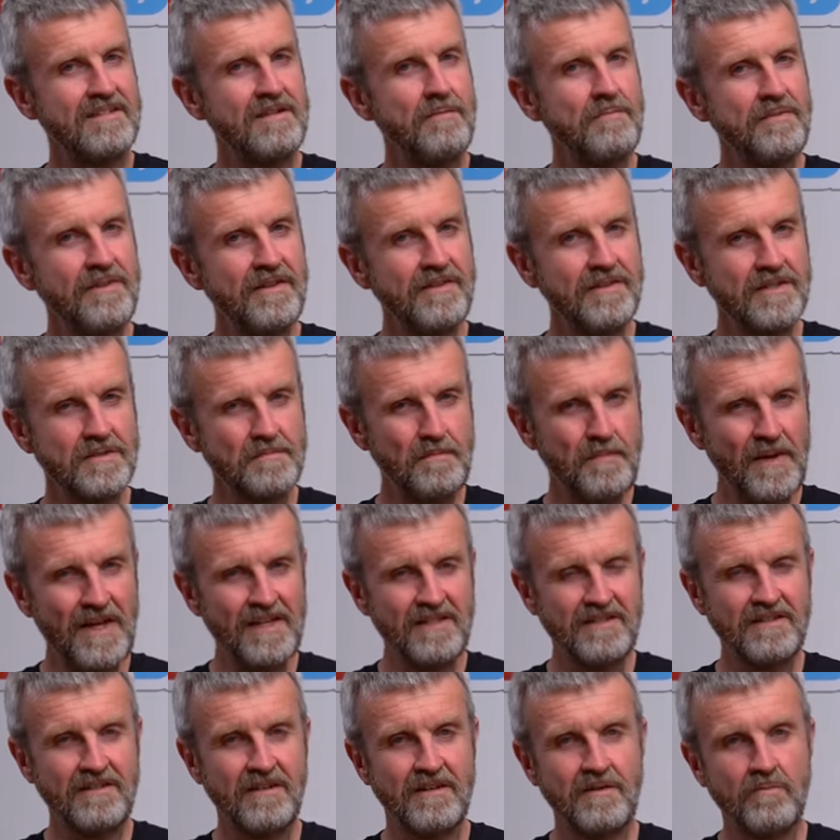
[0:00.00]
something that's
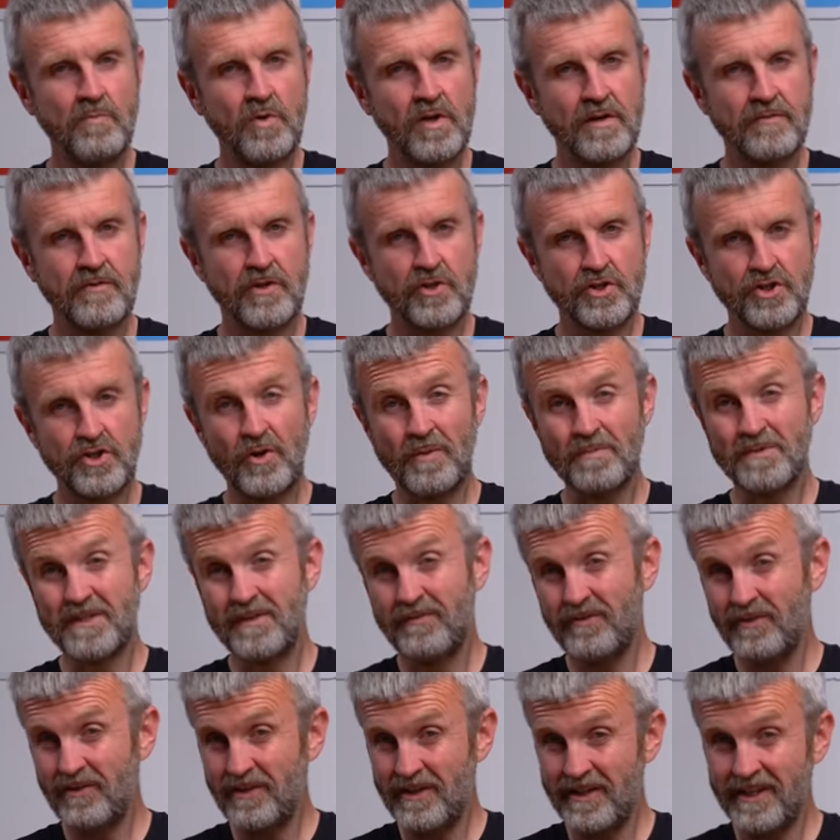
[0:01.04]
best done in one of our shops
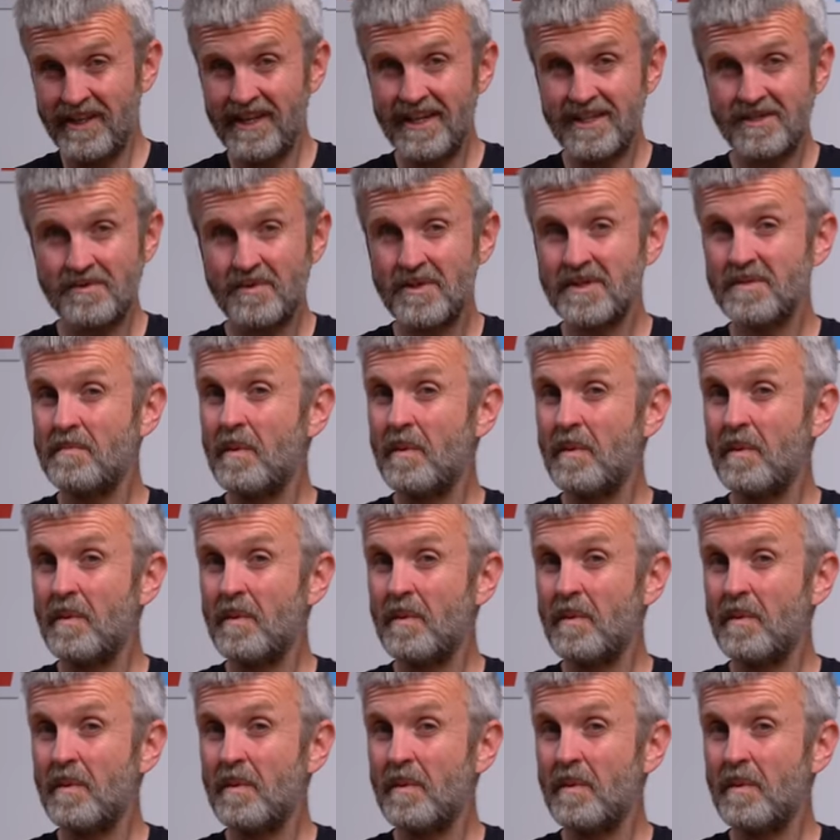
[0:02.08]
if you can get to us,